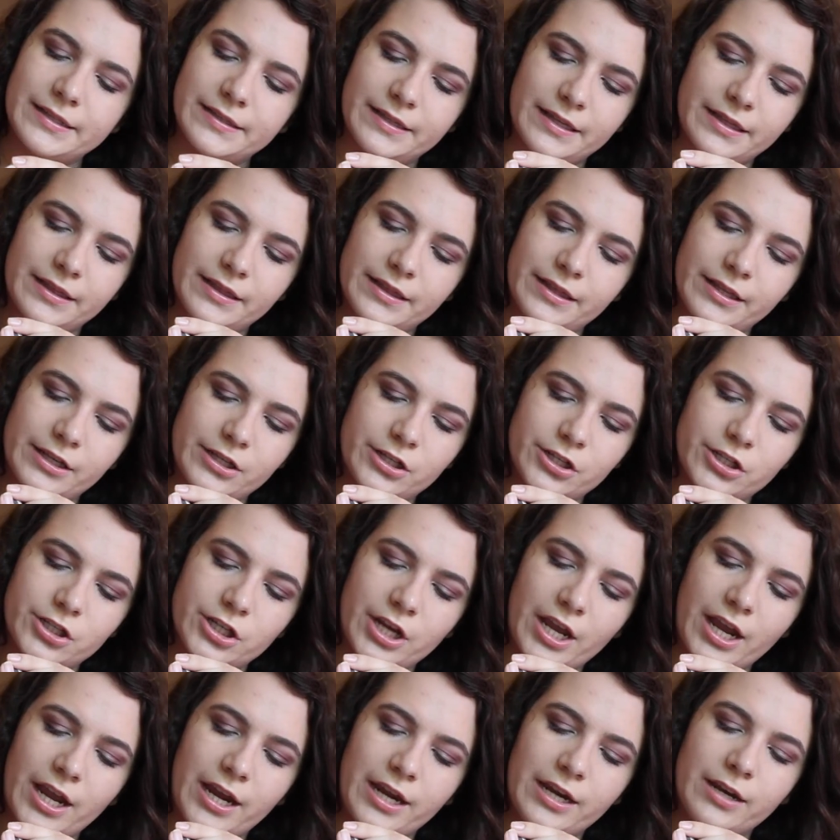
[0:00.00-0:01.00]
is in the
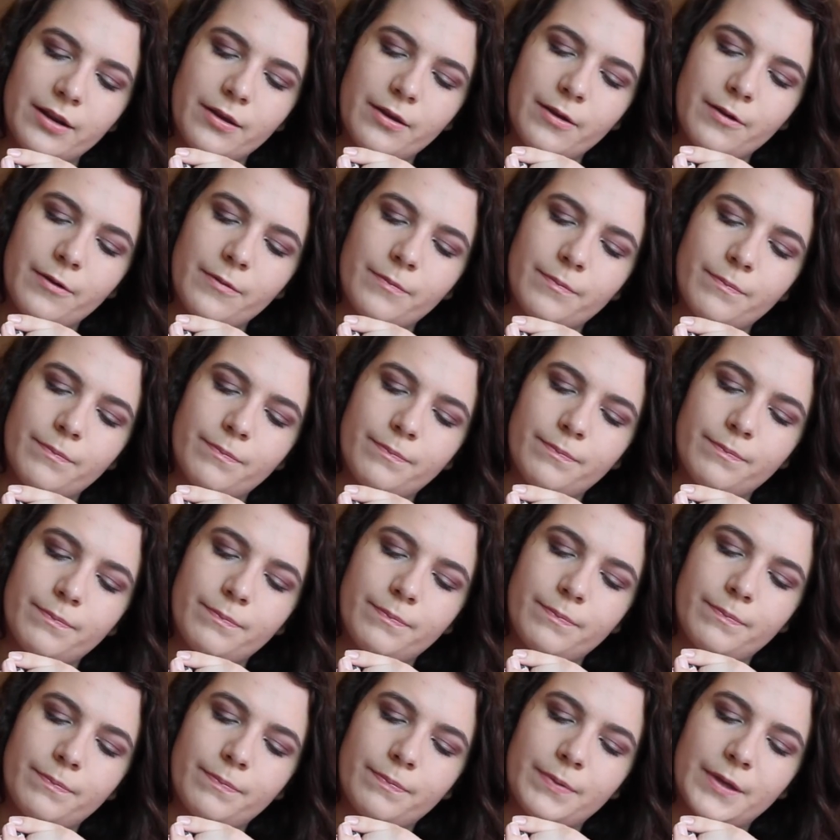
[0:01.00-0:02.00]
shade
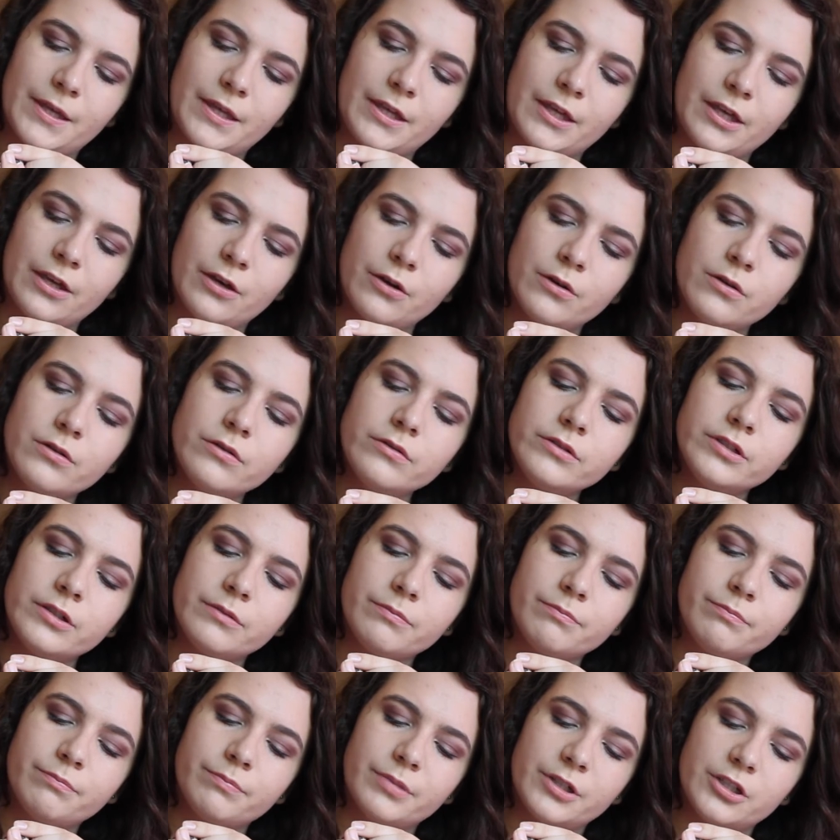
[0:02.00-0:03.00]
Bejeweled,
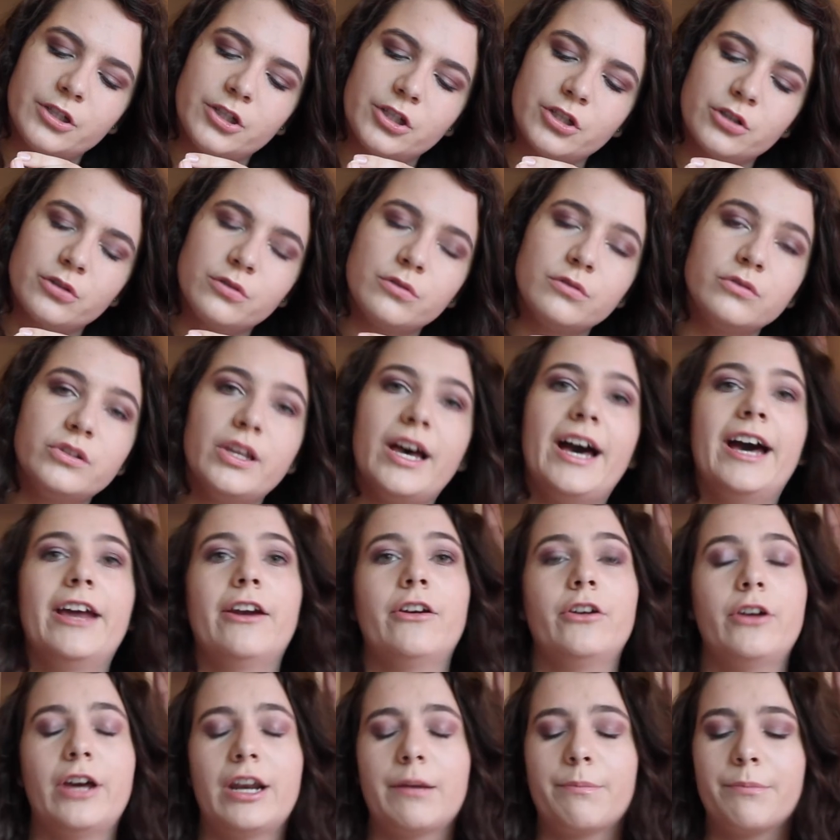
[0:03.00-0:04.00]
I
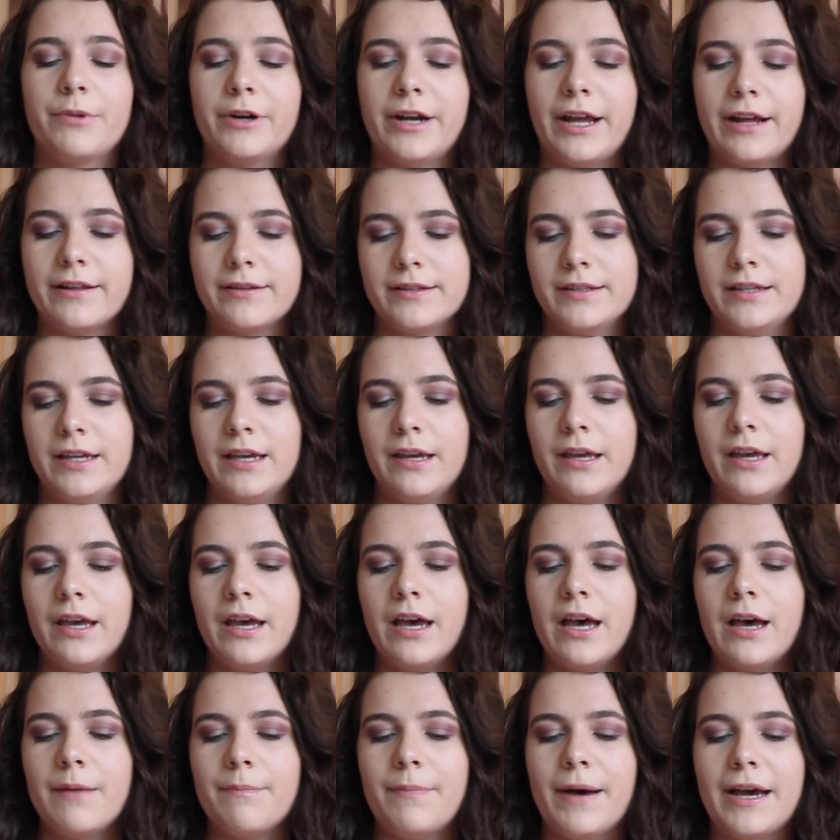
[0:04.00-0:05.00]
don't know how to pronounce it,
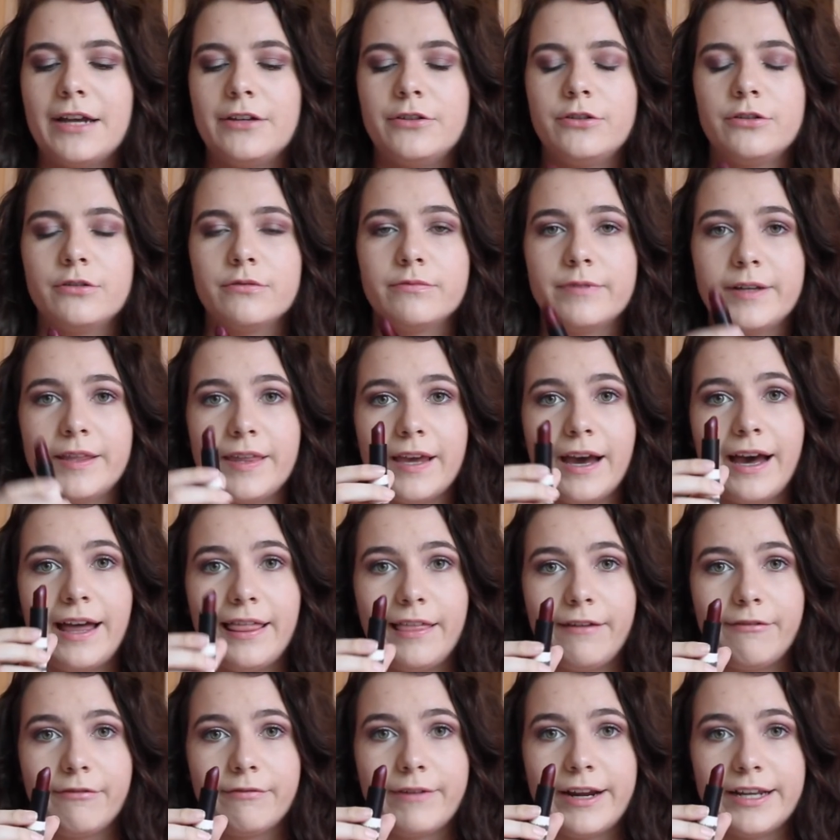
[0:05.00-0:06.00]
but I do really
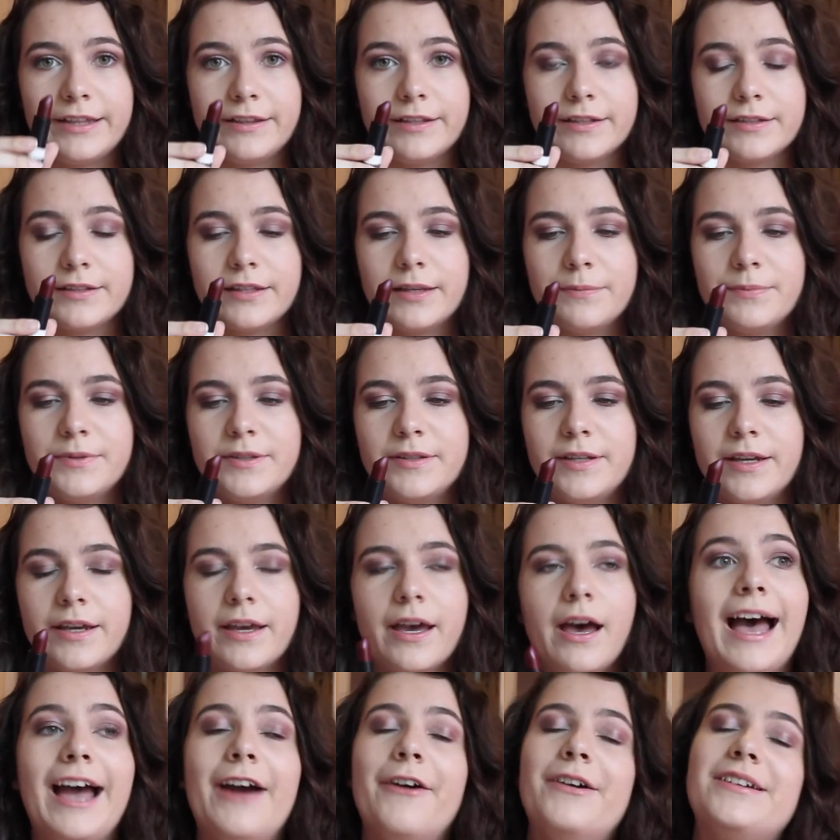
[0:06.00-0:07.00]
highly rate this
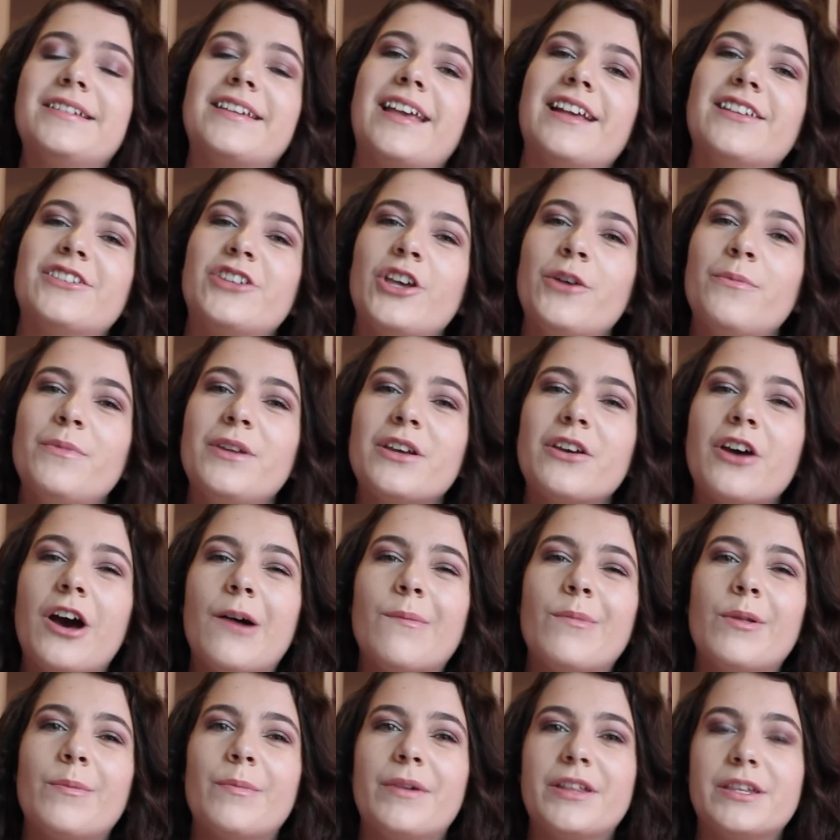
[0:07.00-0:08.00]
lipstick. I always get so many
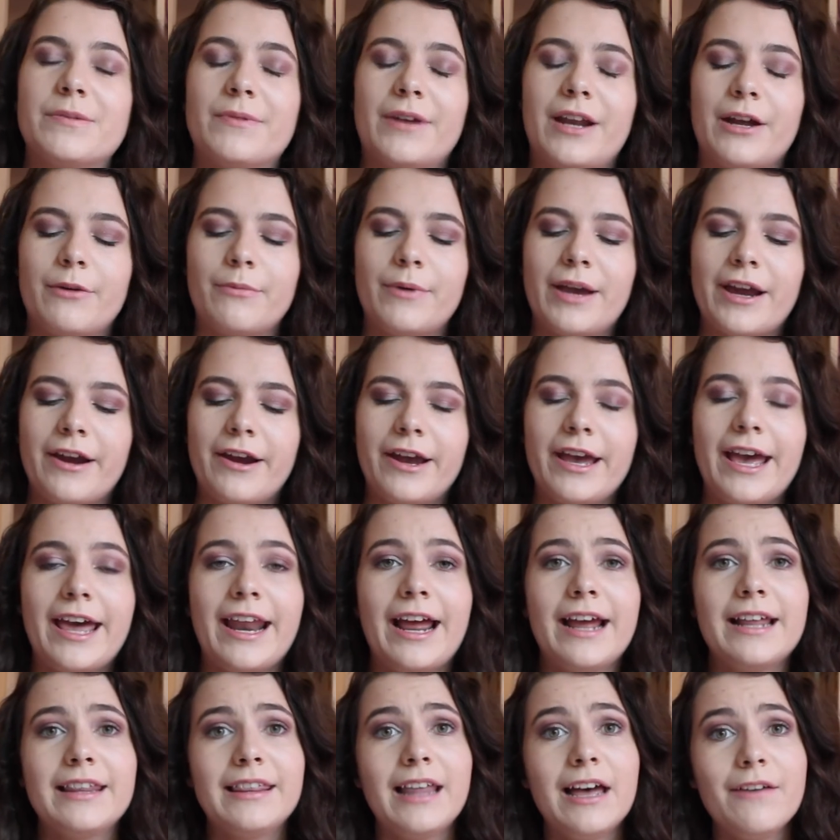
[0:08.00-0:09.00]
compliments when I wear it, and
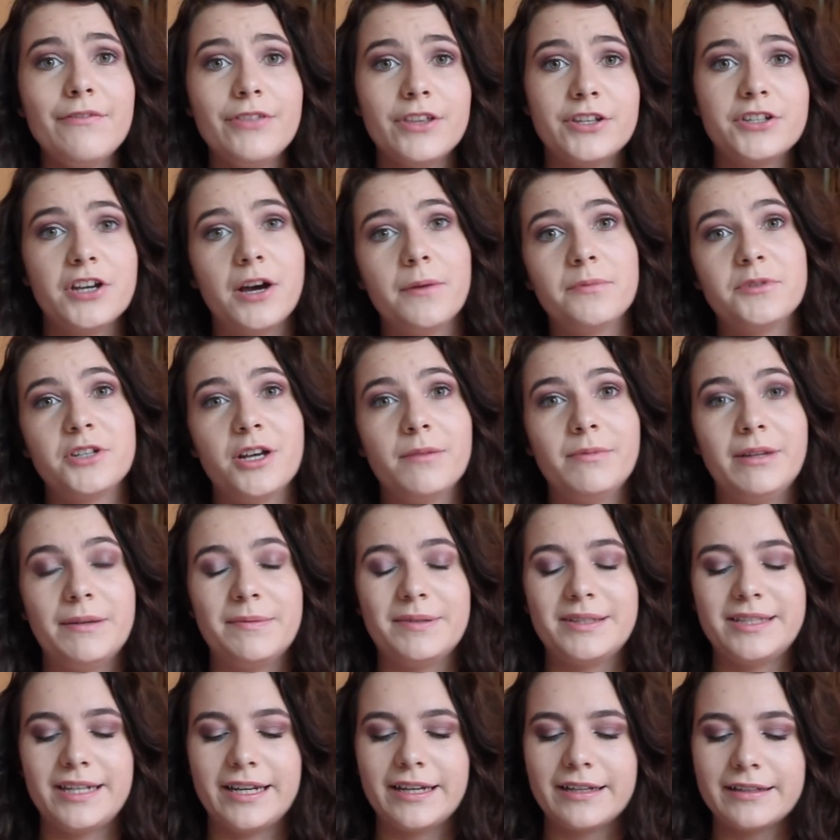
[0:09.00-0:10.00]
I love the Topshop
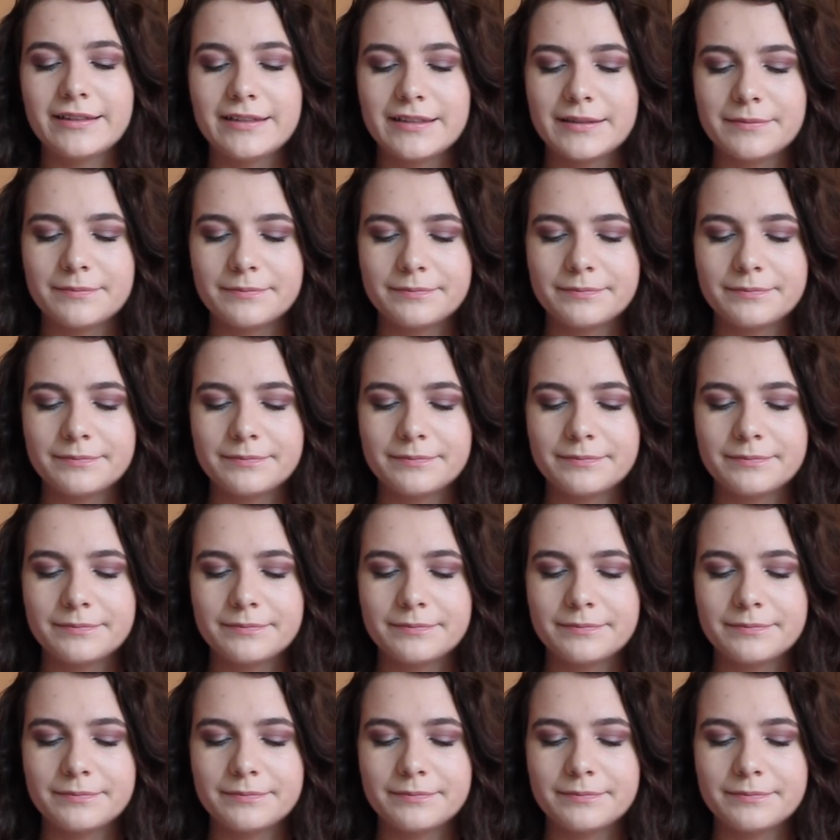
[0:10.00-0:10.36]
lipsticks.